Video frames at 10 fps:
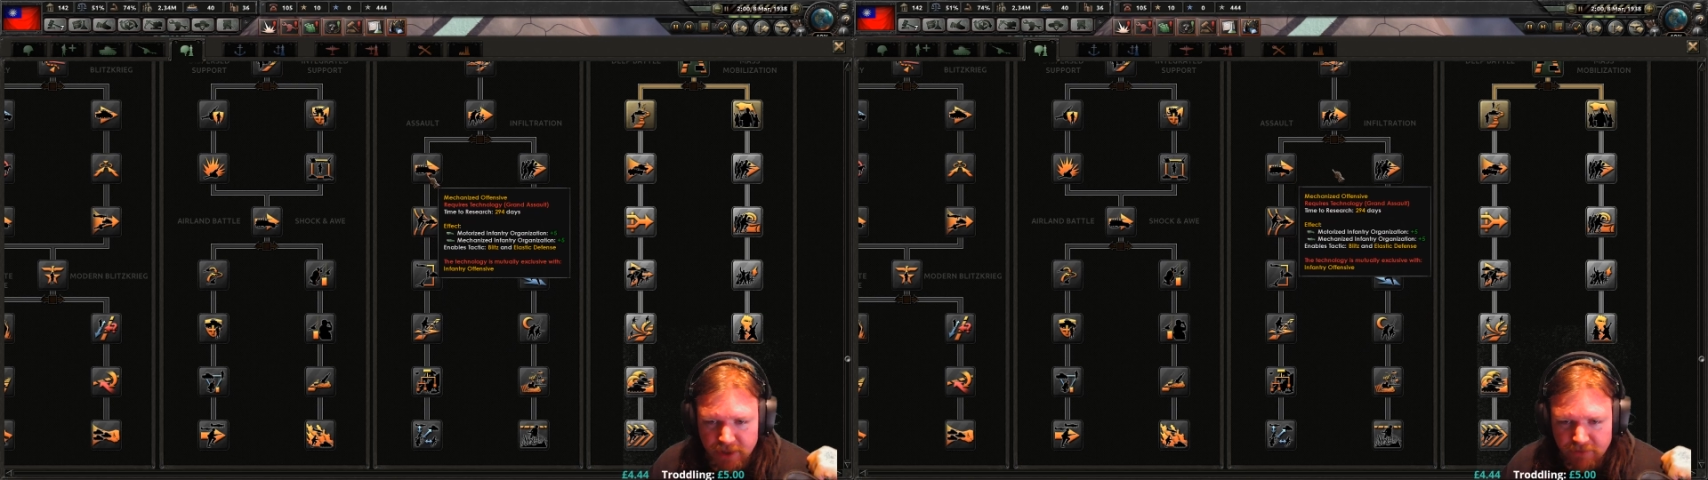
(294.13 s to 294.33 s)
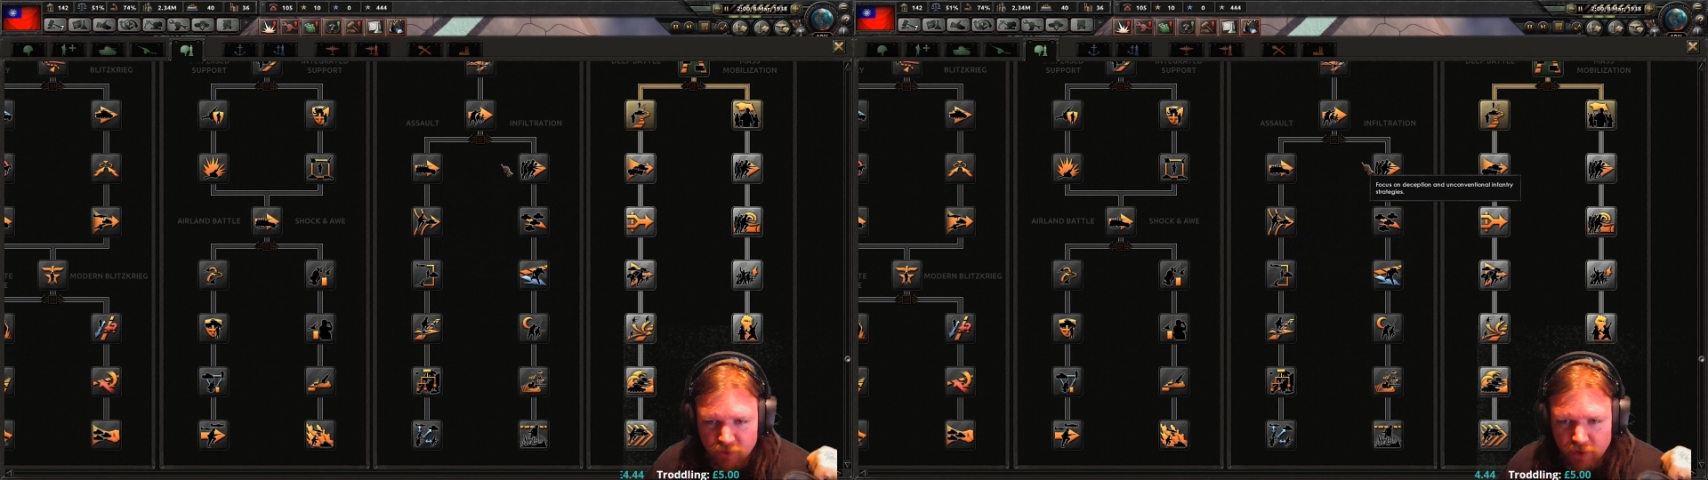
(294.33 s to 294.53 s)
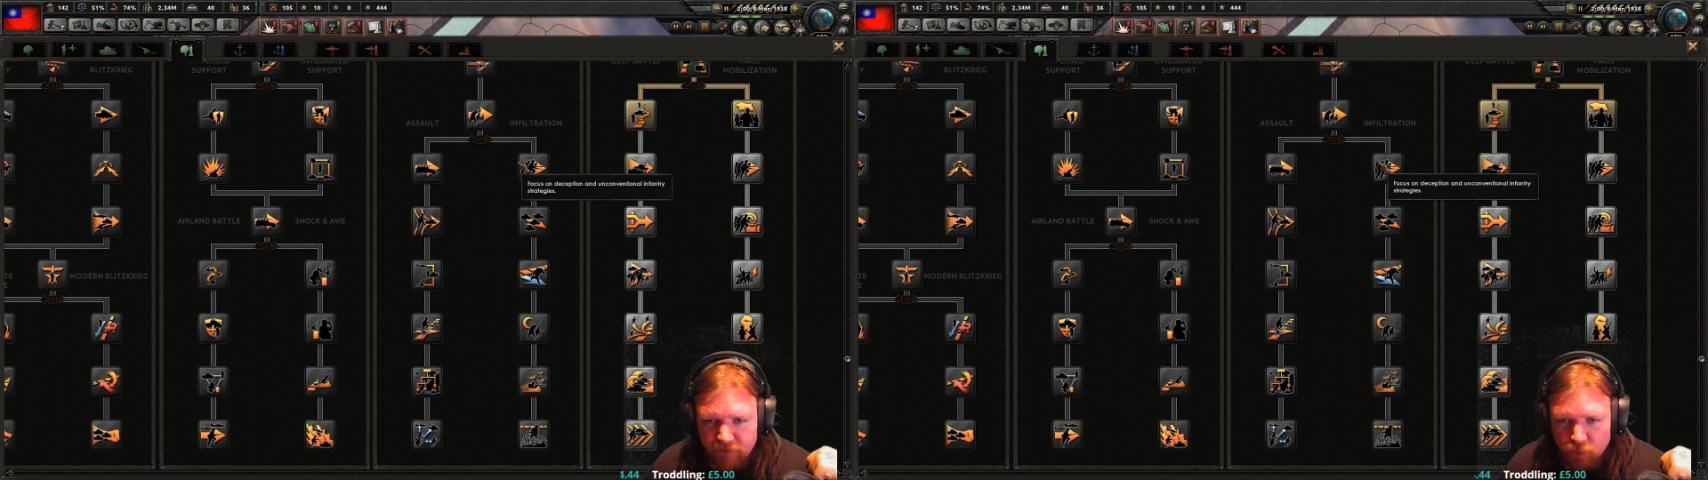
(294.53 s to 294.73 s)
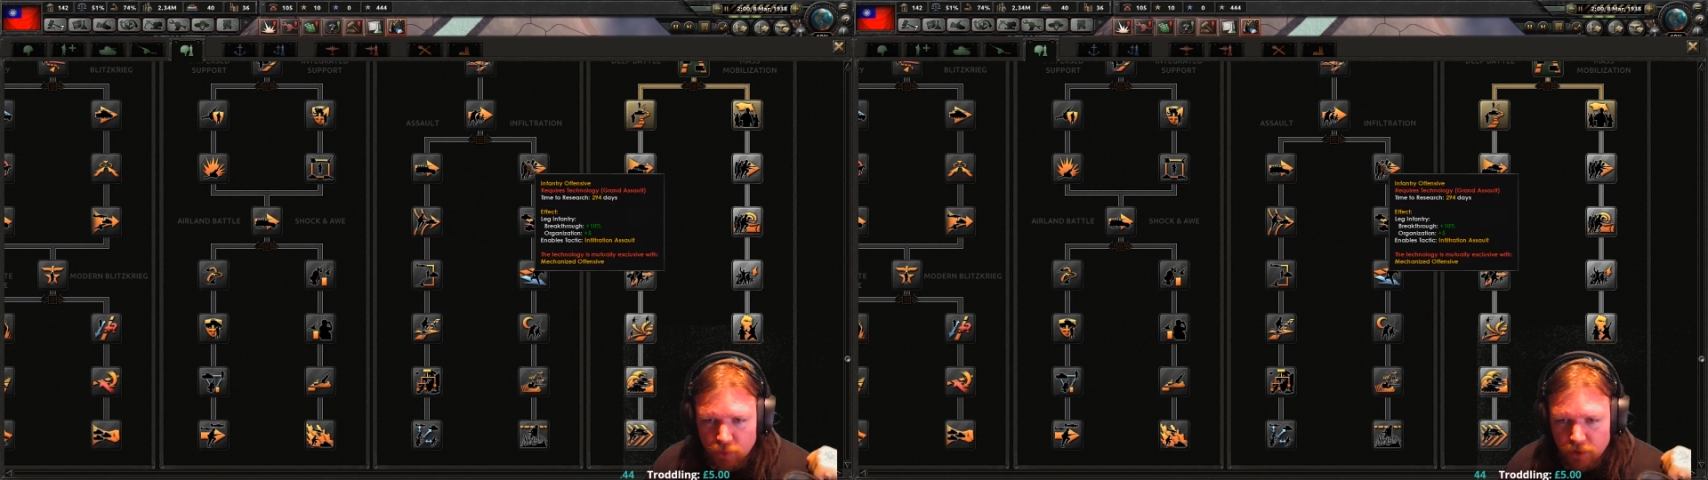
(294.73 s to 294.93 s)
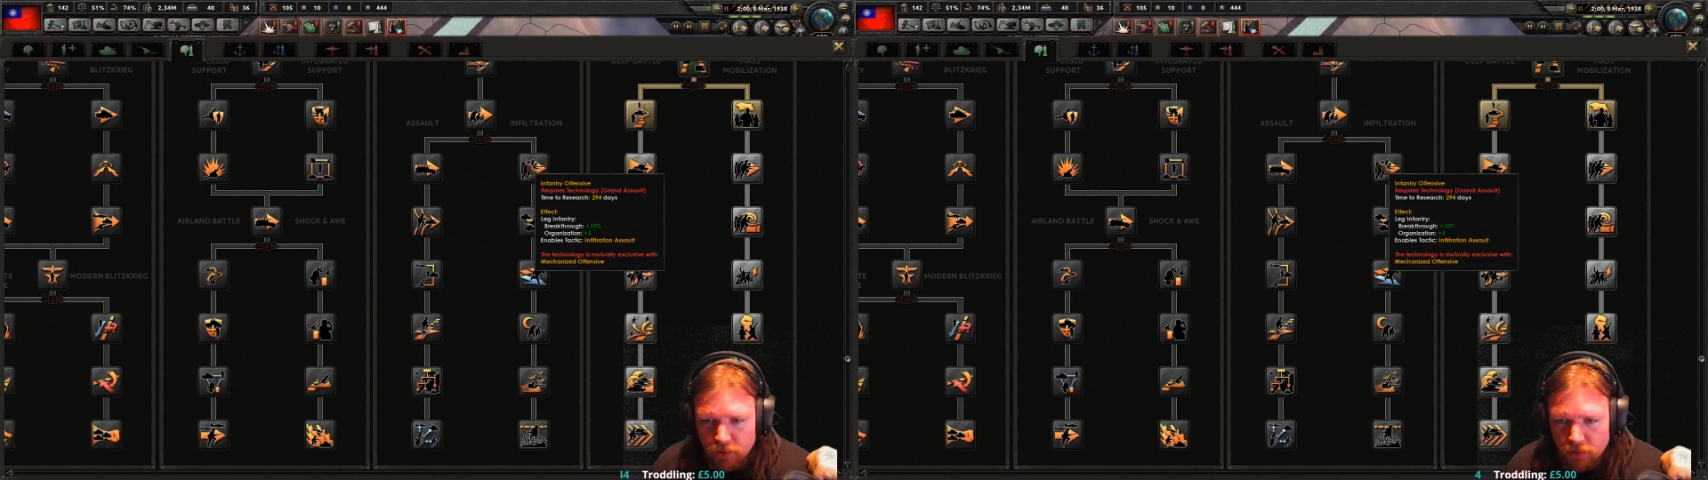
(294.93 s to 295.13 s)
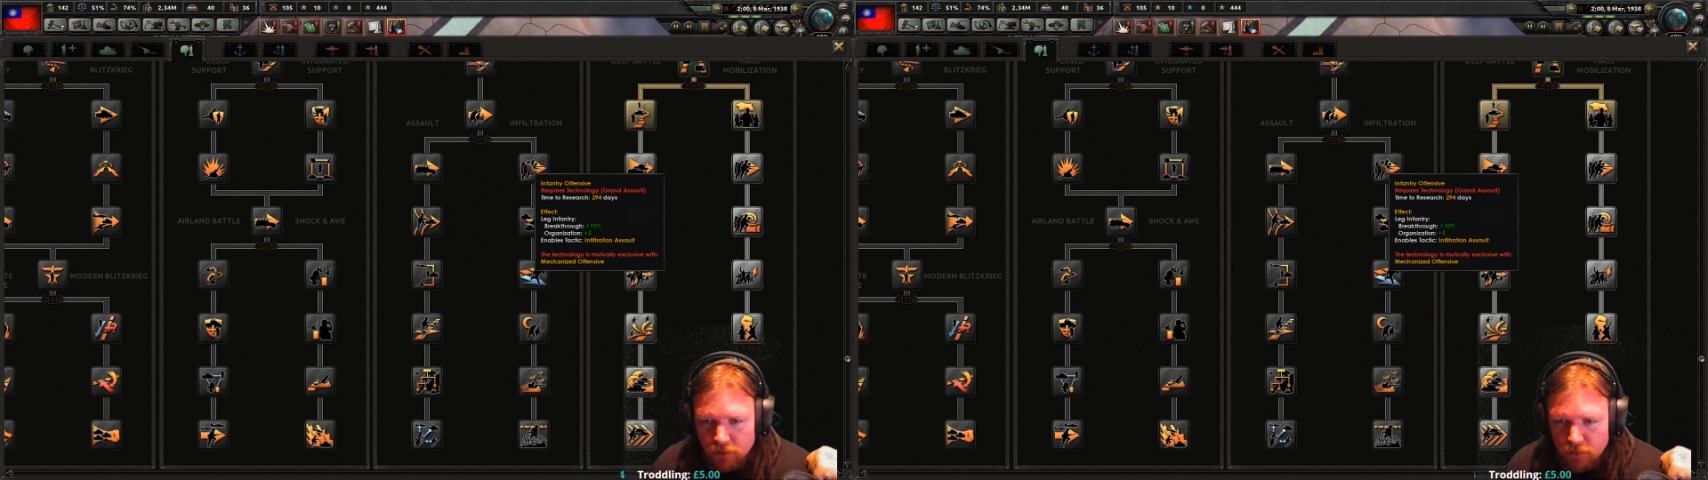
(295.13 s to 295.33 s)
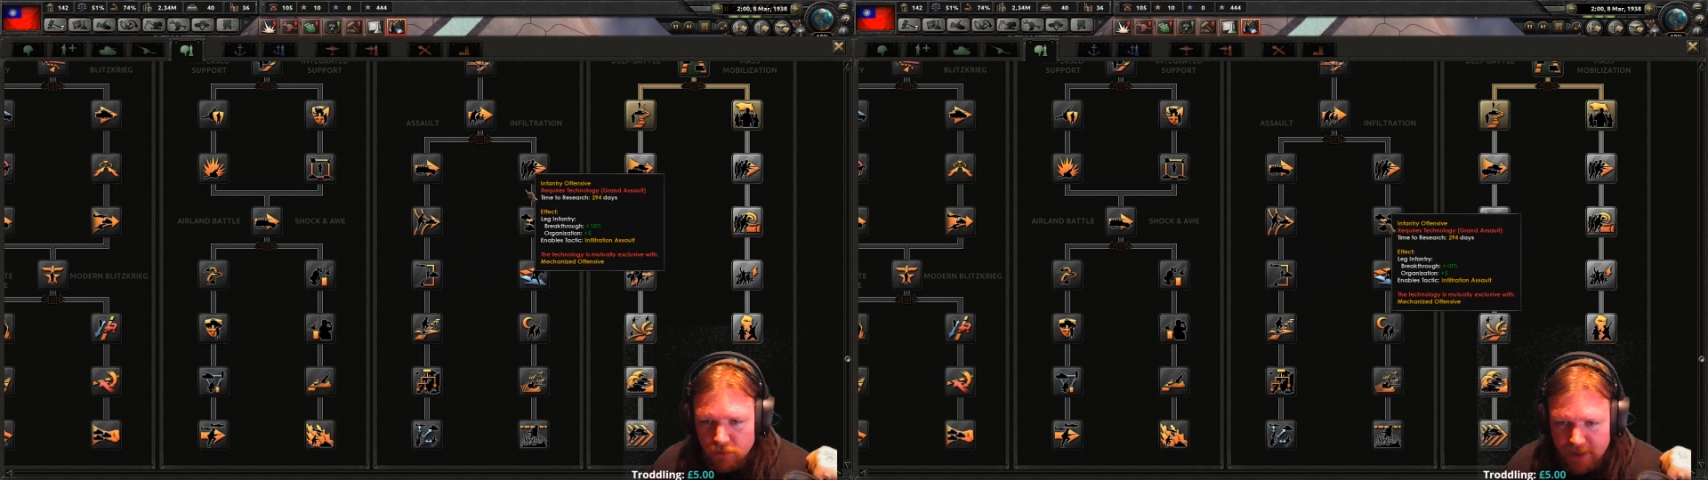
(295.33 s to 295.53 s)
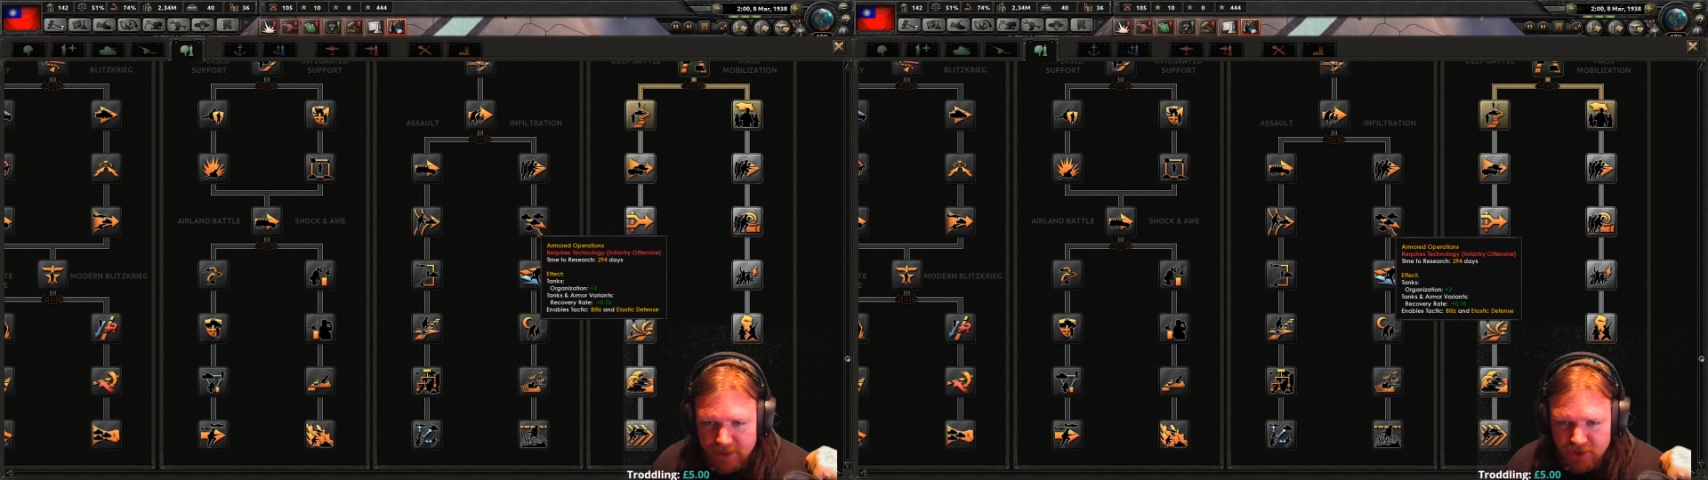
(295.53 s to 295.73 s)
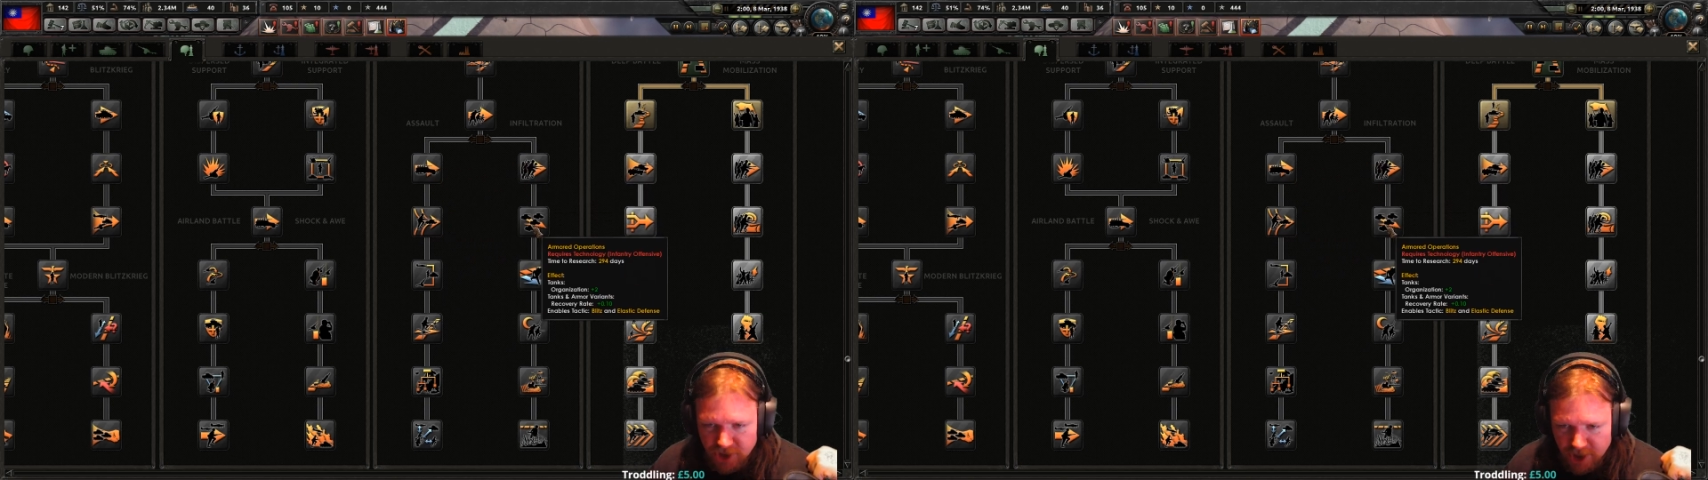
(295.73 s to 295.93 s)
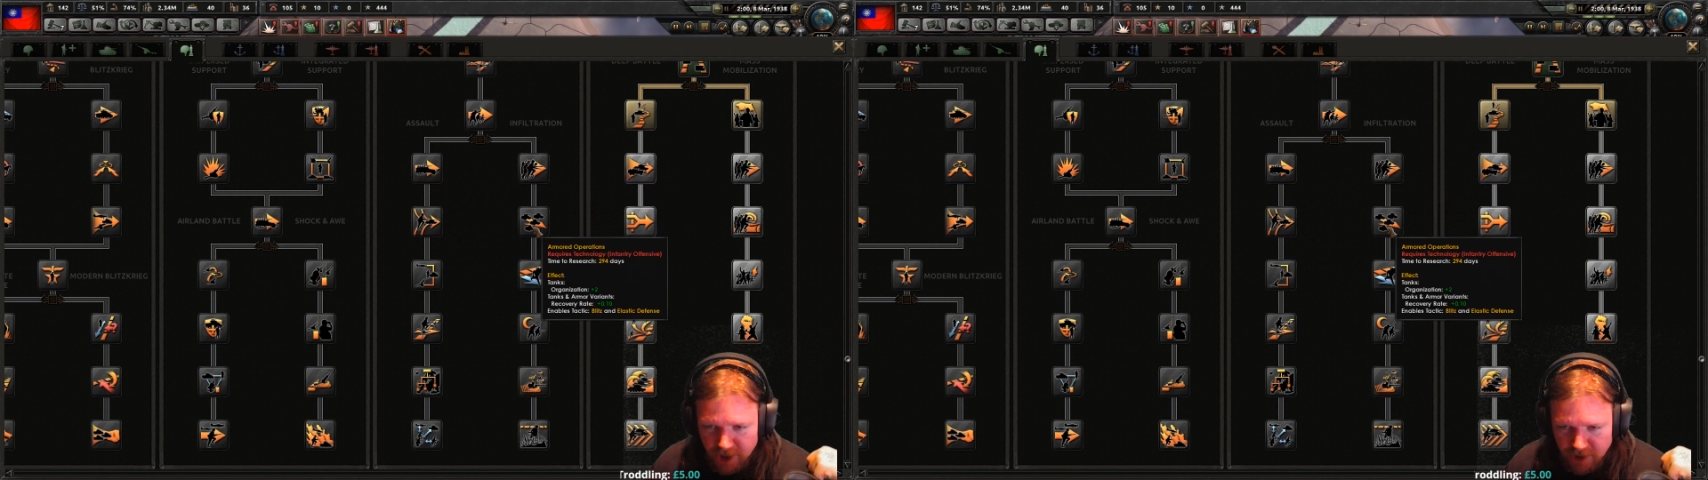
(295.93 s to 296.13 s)
for everyone. That's a
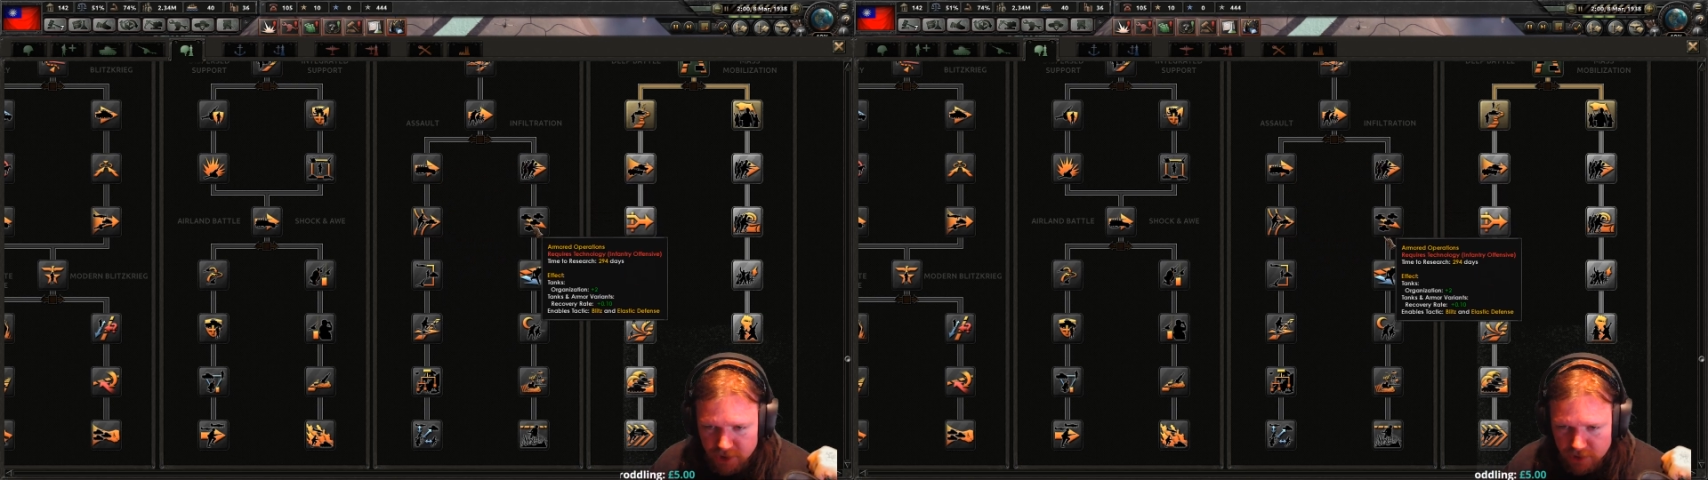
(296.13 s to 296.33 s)
change.